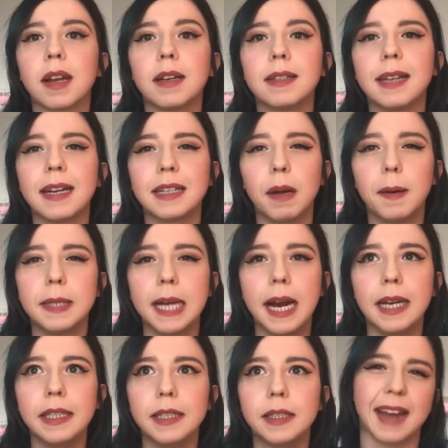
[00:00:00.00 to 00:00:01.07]
6 out of
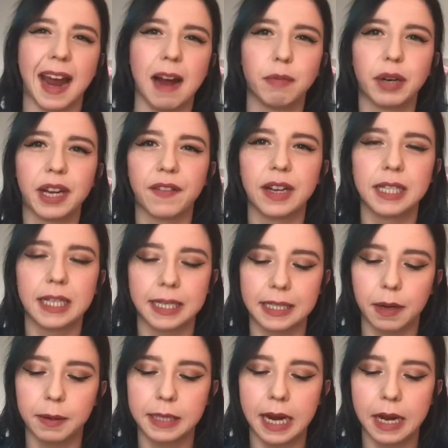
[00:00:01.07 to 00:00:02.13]
10. Yeah, I'm going to give it a 6
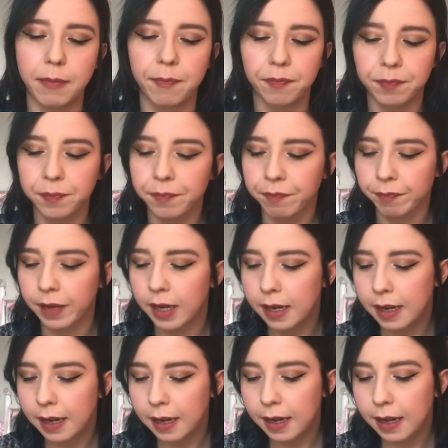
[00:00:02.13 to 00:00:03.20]
out of 10.
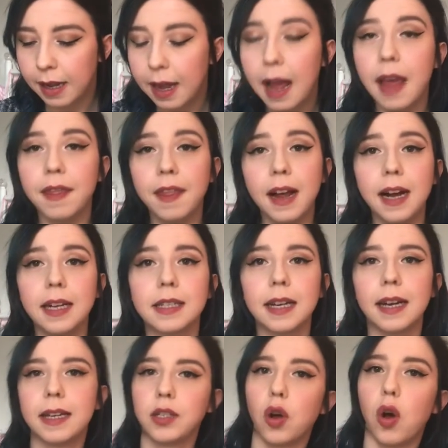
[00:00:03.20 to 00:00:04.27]
And that
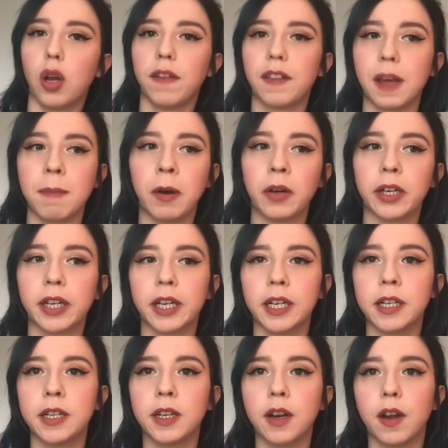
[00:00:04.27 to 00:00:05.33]
is all of the
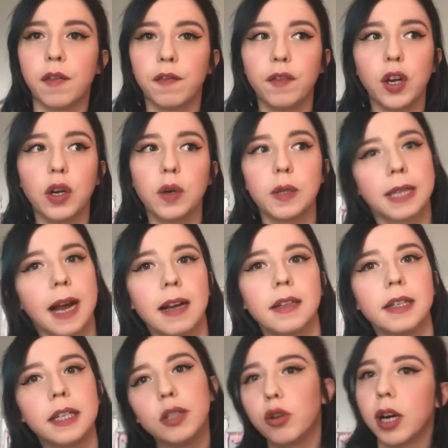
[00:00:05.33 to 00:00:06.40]
American food,
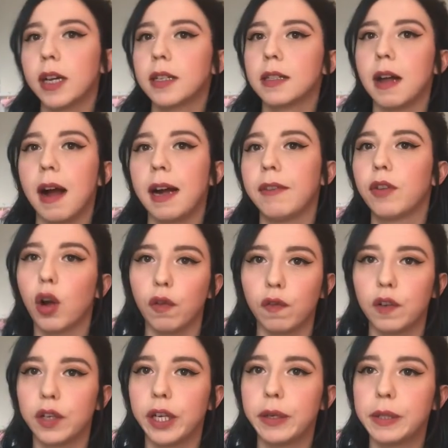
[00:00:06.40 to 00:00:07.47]
candy, drinks that I've got
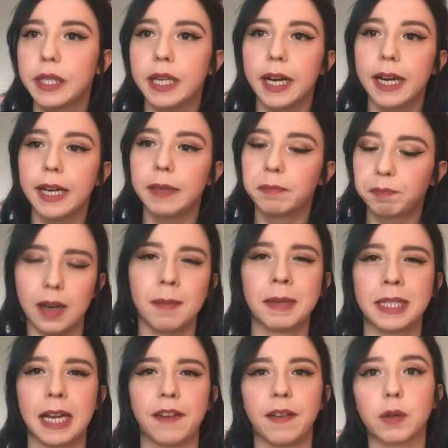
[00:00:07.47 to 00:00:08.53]
for you today. Let me
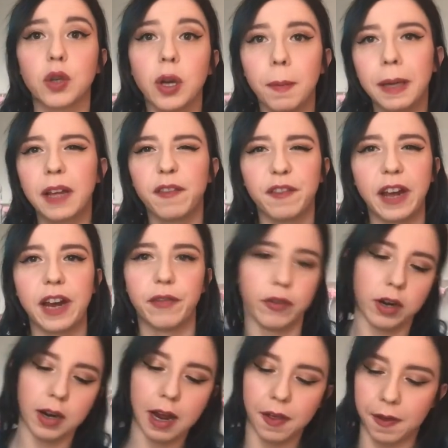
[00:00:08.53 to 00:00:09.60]
see, if I was going to pick a
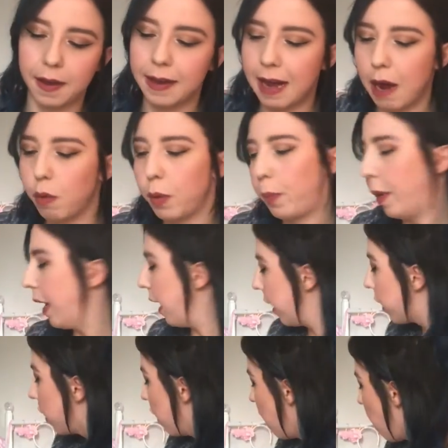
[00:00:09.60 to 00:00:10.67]
favourite, I think I would
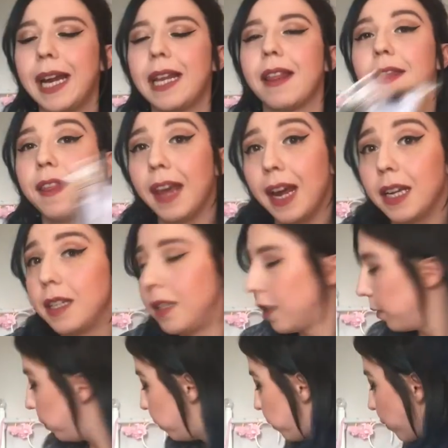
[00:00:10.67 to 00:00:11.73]
pick either
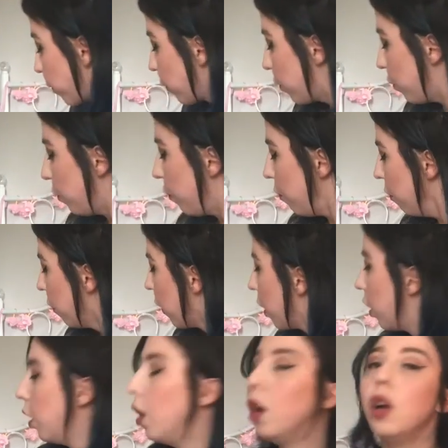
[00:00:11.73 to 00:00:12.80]
this
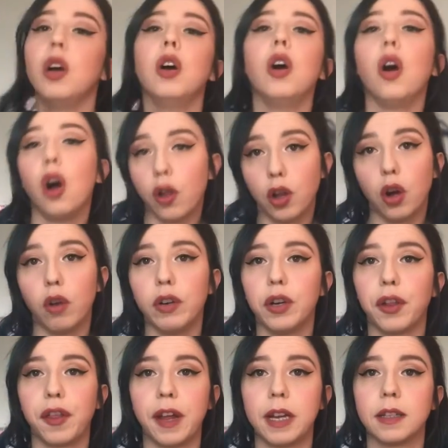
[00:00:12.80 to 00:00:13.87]
or the
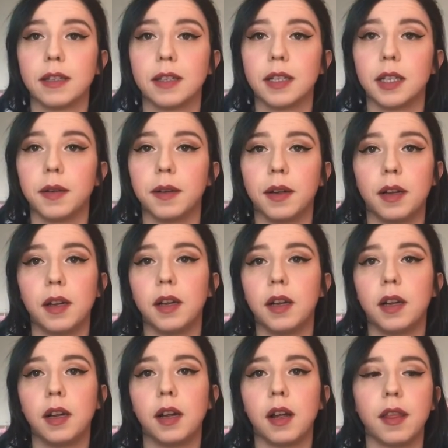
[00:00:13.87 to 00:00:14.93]
Oreo Thins,
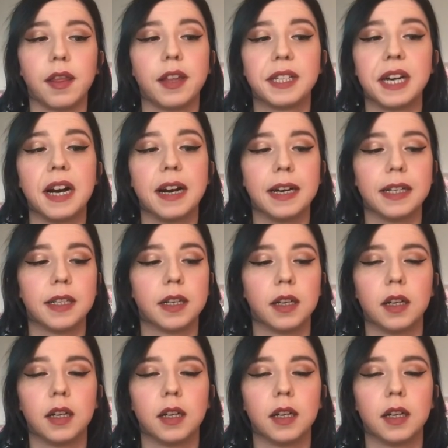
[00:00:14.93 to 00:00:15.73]
the Tide.